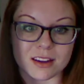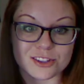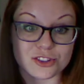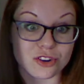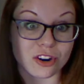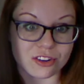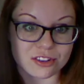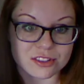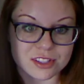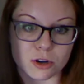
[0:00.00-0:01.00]

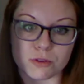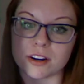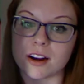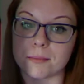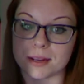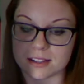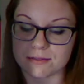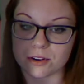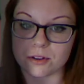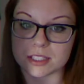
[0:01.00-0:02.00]
struggles and overcoming
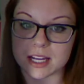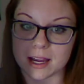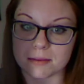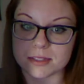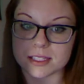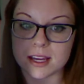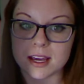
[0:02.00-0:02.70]
difficult times.